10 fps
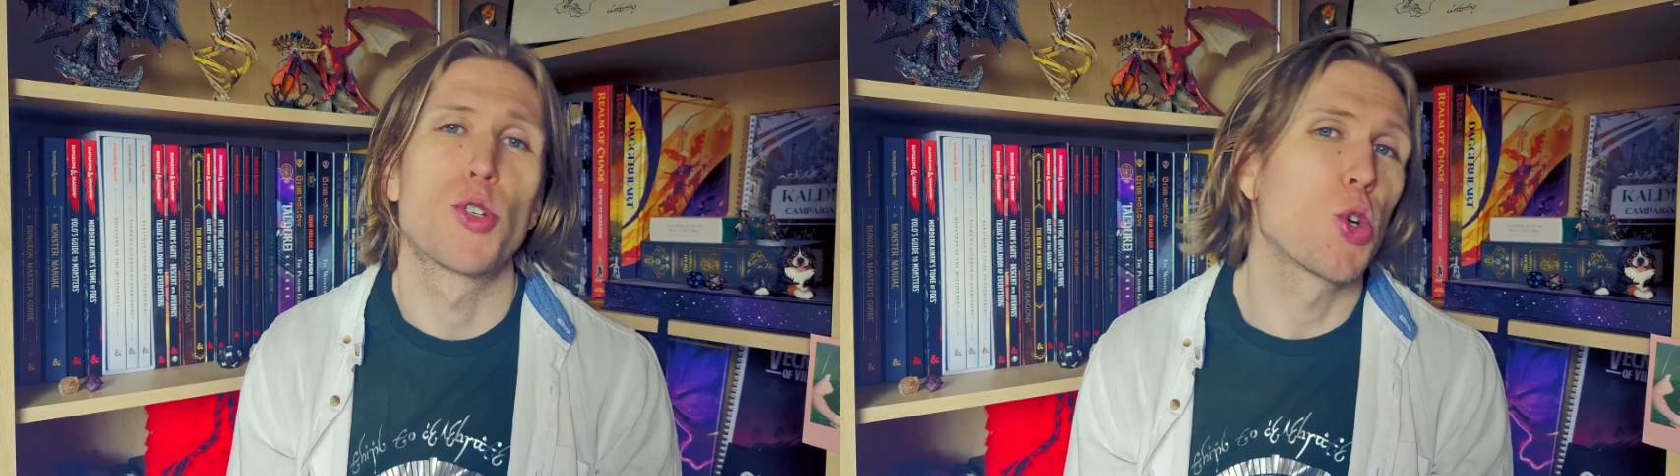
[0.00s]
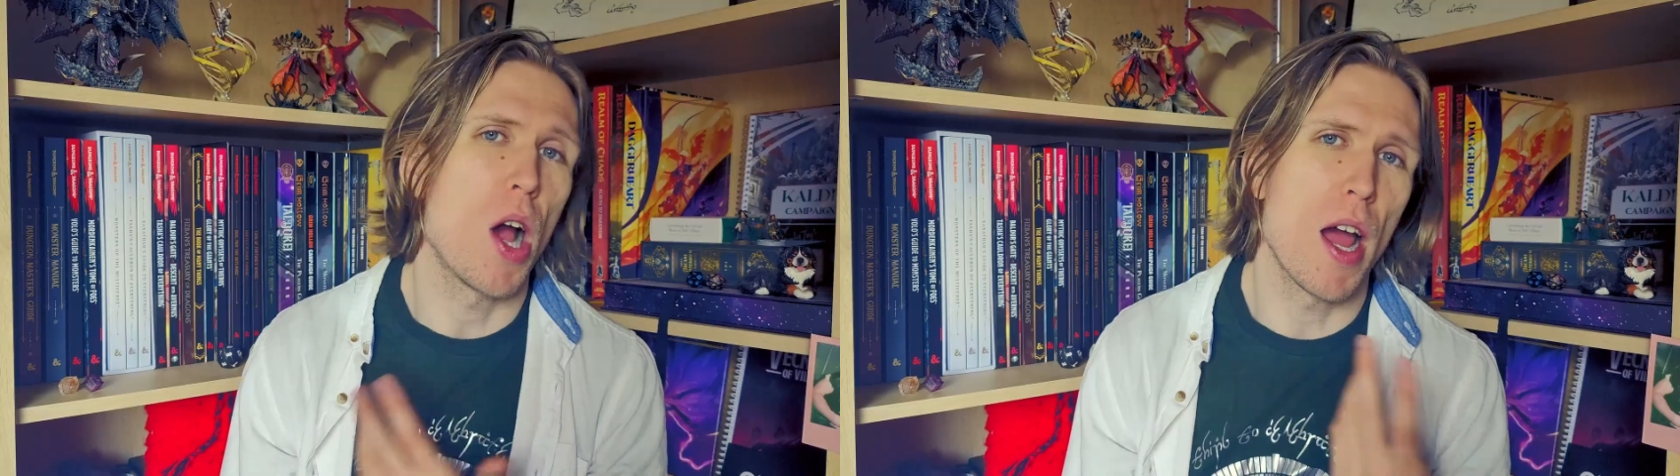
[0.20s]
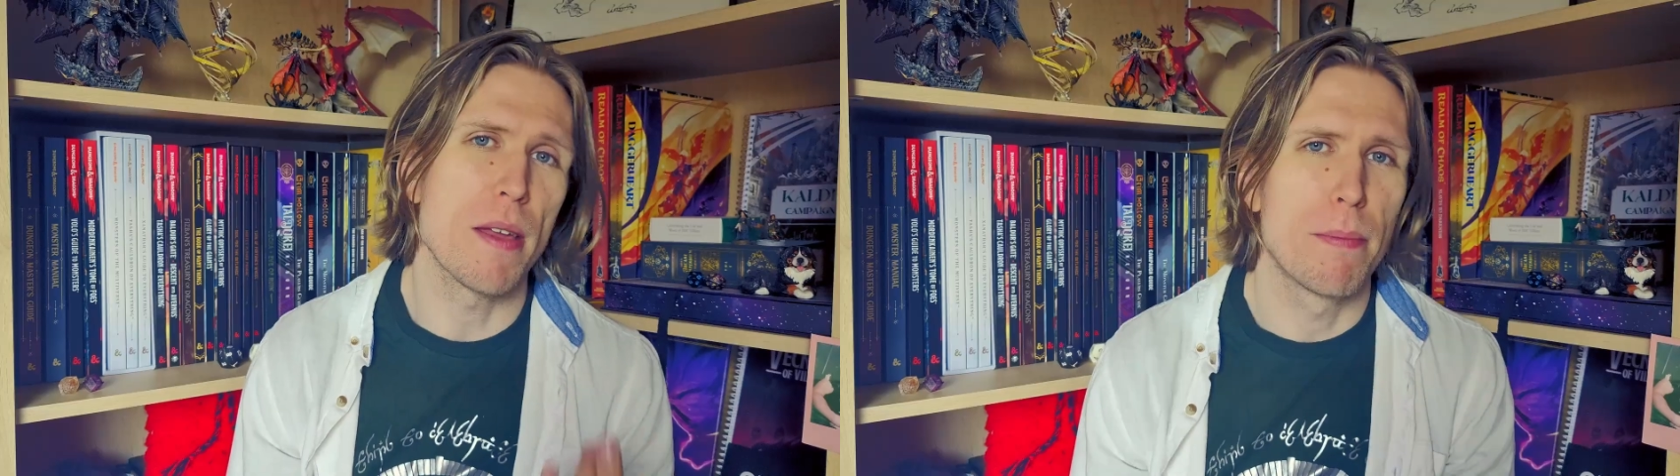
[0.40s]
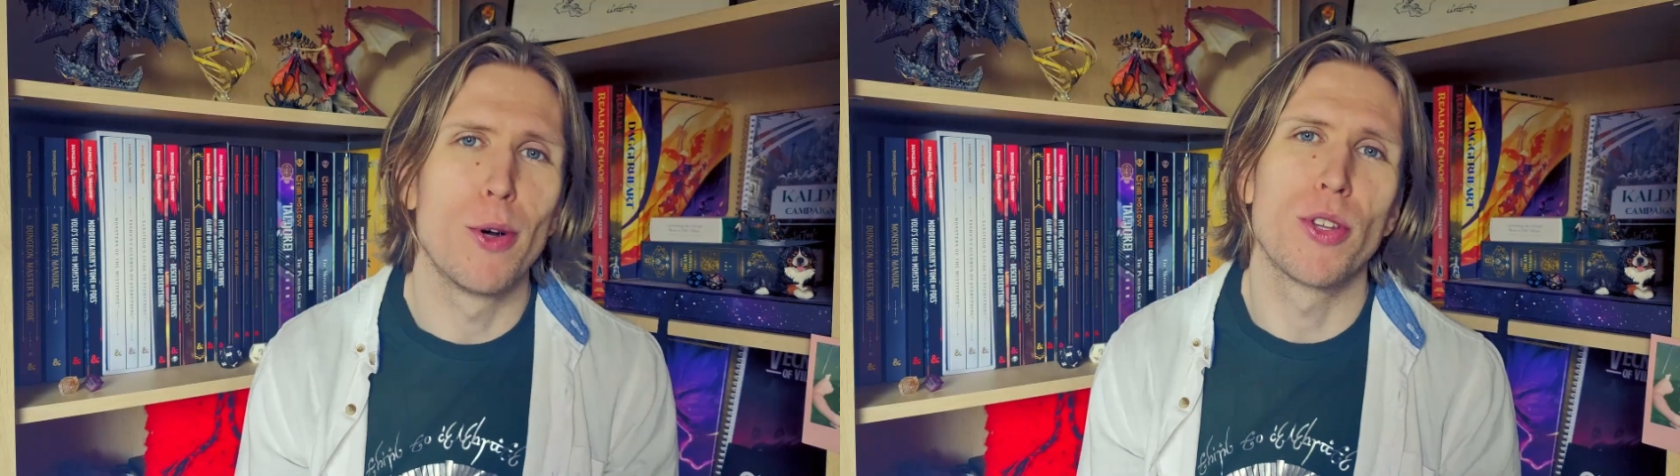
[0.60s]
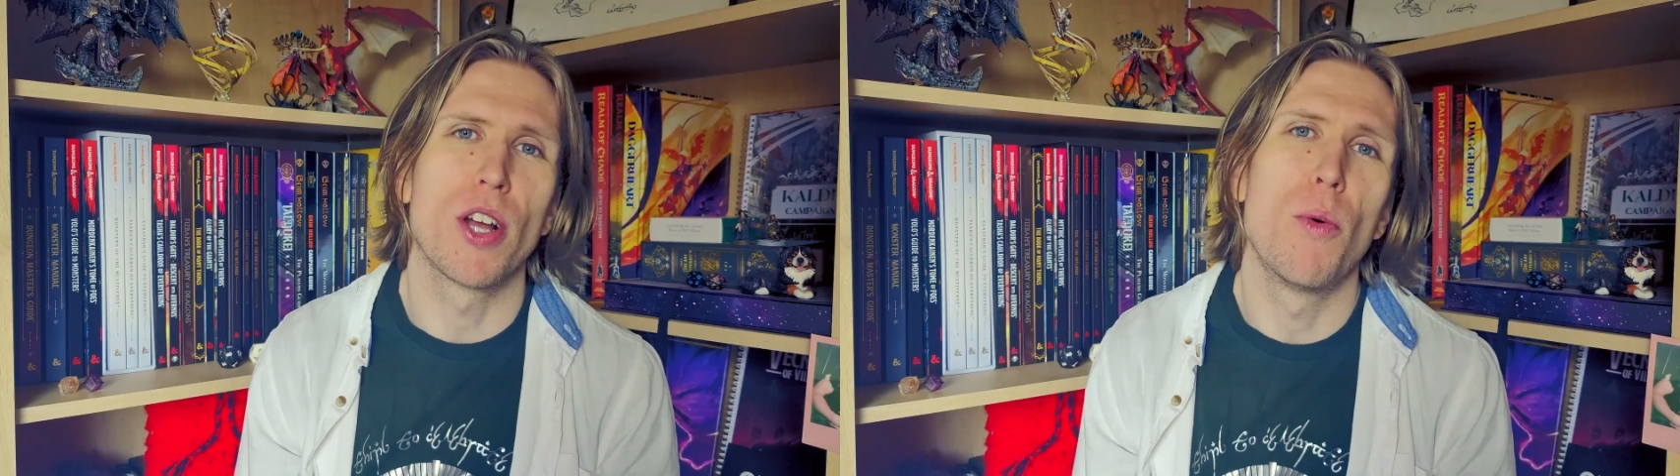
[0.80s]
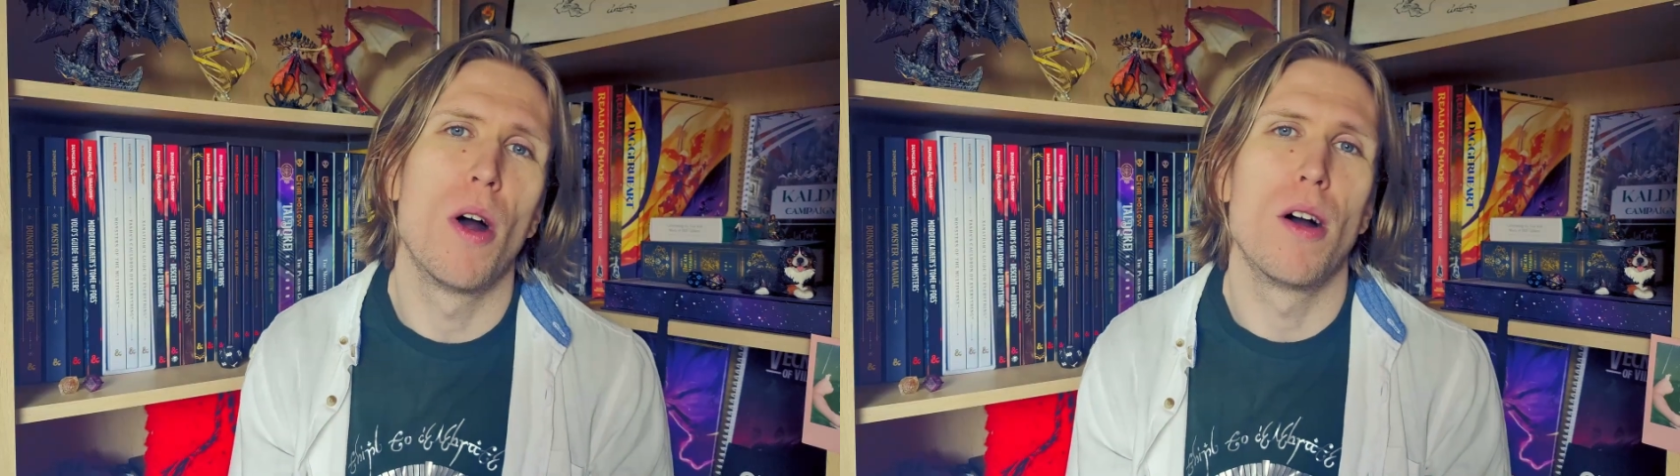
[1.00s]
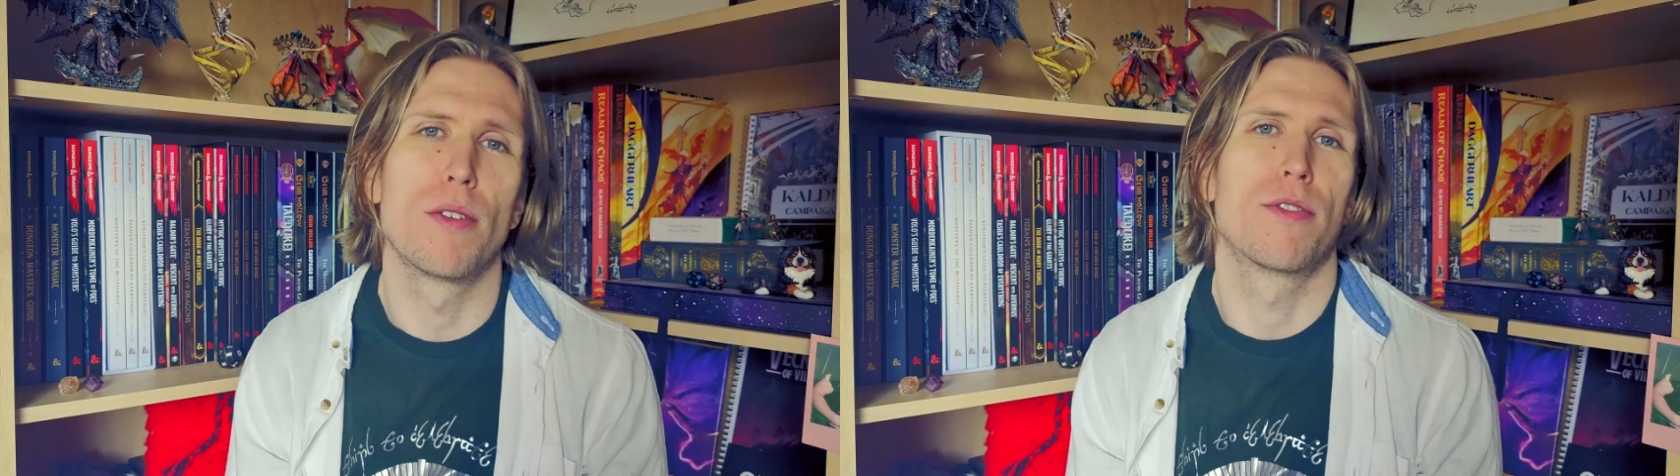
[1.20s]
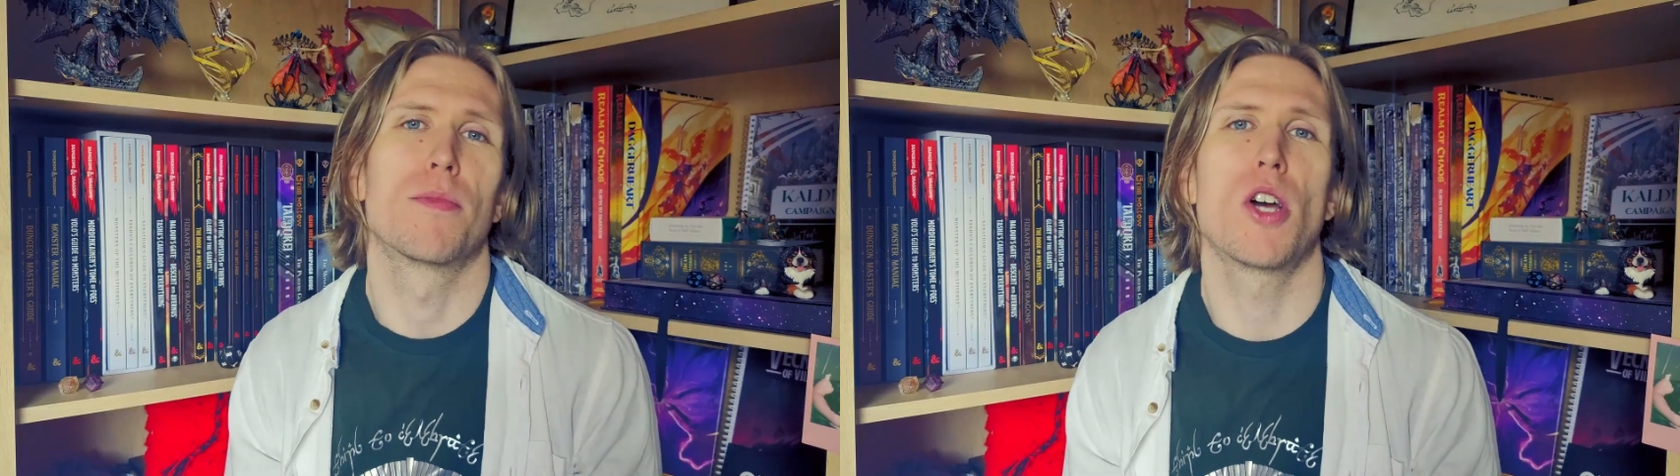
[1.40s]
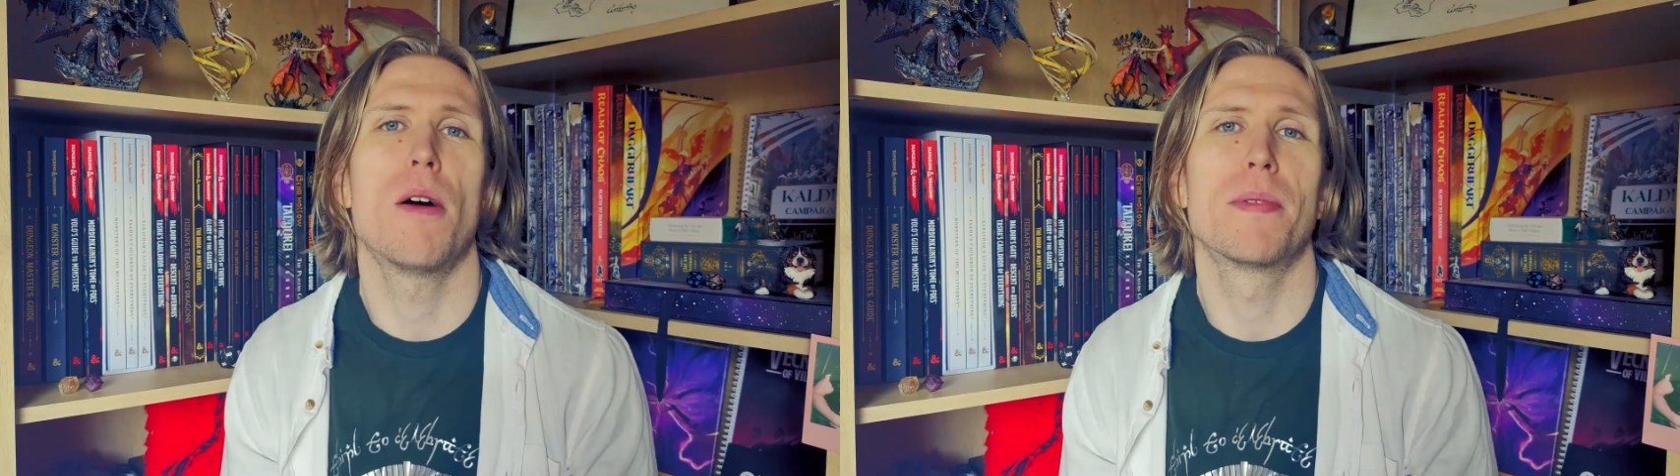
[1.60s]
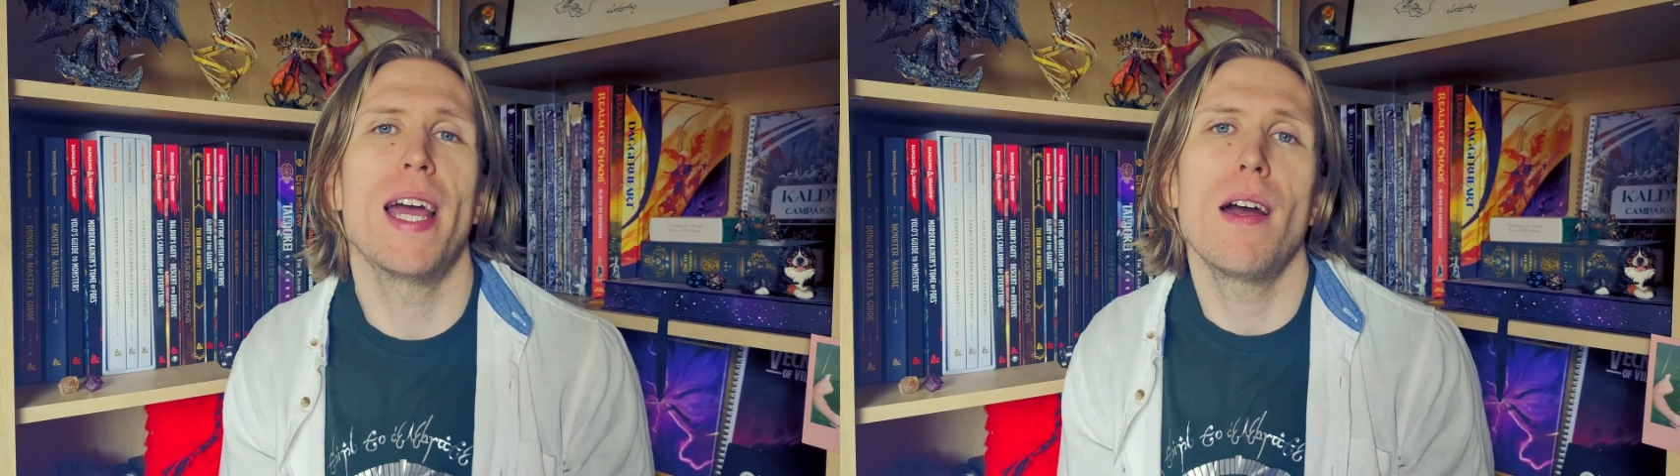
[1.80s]
Try building a world from
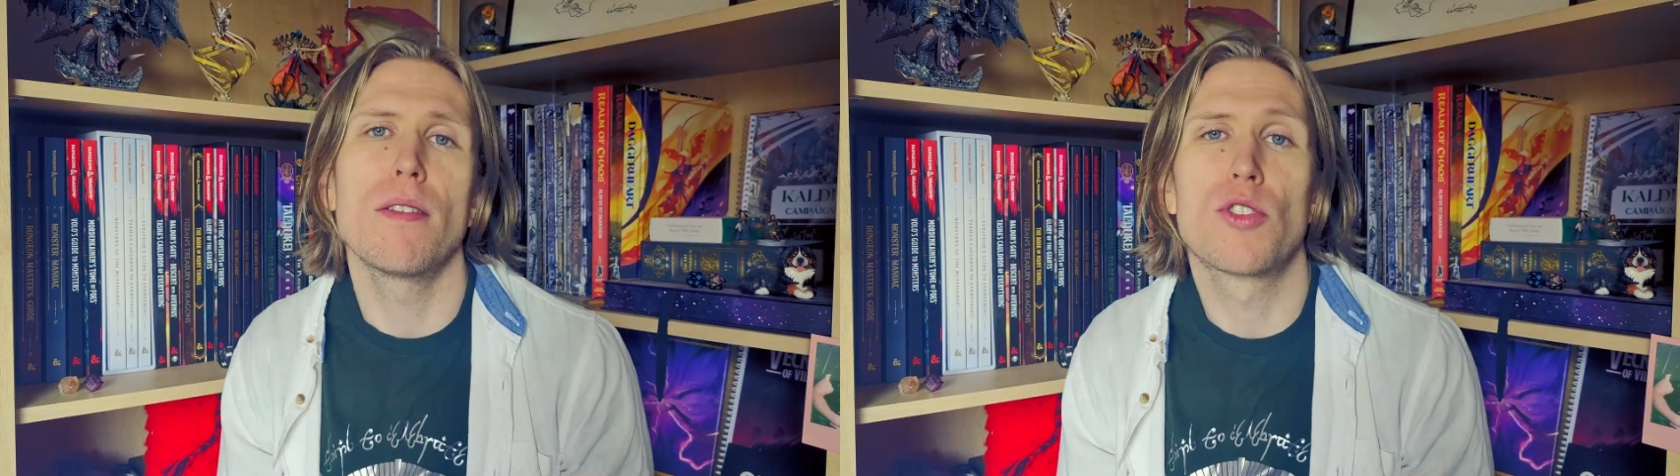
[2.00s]
top down,